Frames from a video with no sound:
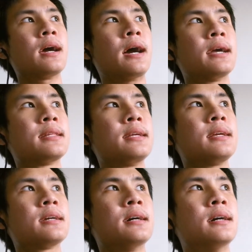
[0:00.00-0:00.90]
I
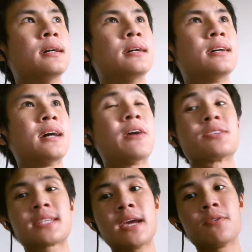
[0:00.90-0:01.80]
think I
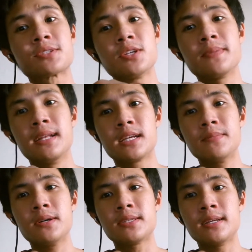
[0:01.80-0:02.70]
was scared it was going to be a
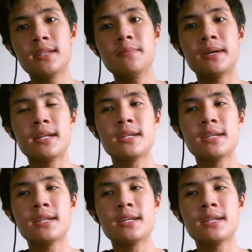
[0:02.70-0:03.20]
ligament or tendon, but